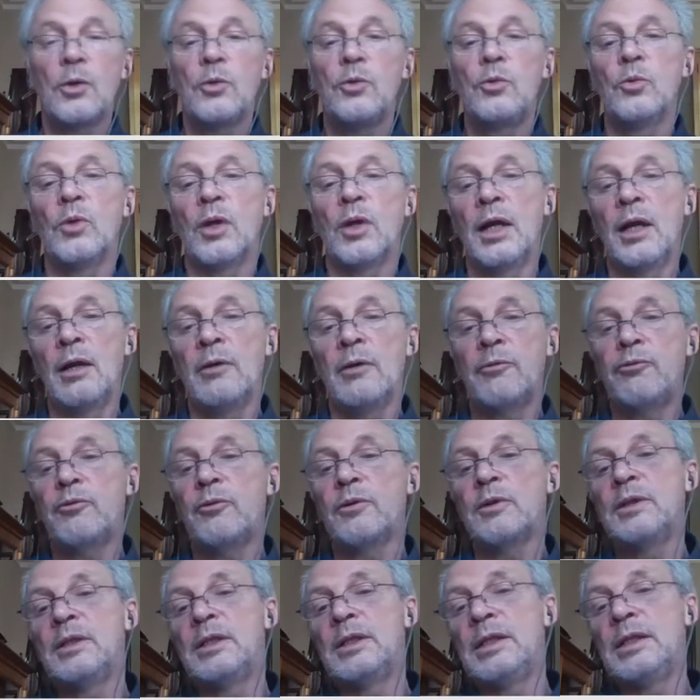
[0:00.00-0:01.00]
you have
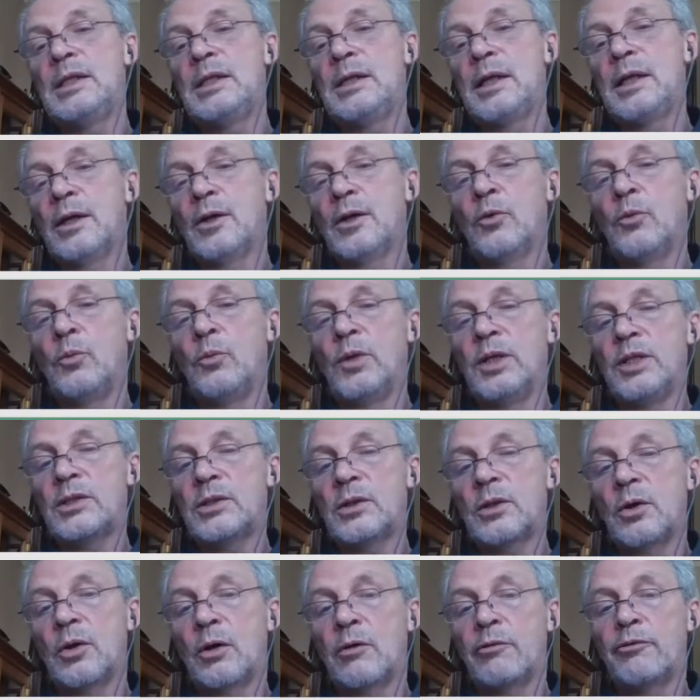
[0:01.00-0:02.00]
the
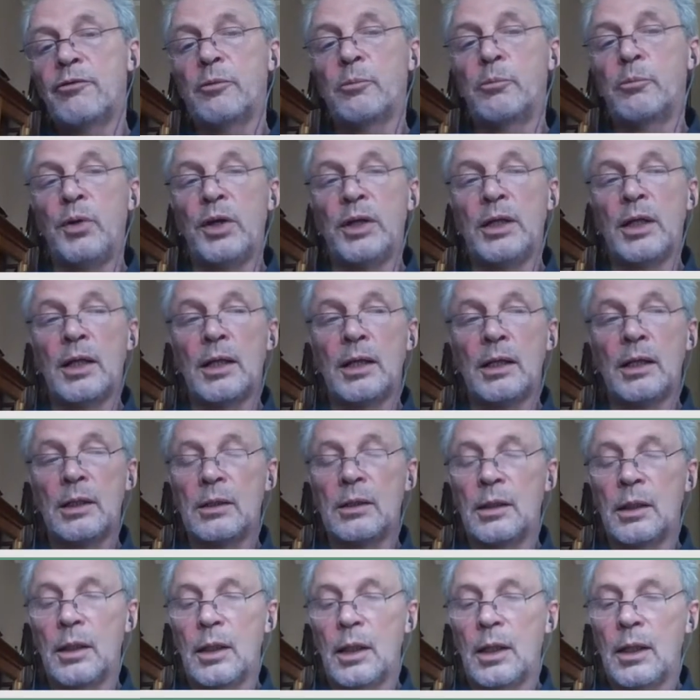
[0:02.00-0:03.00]
risk of bringing
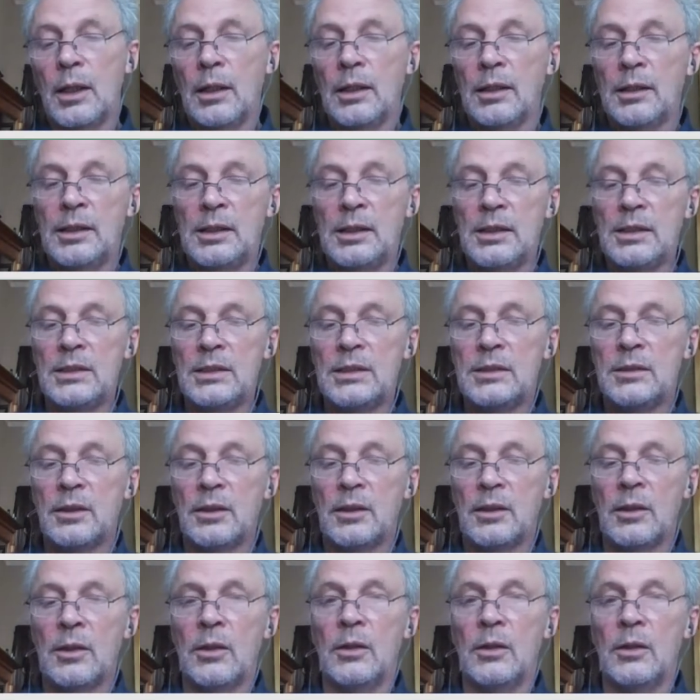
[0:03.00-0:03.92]
in these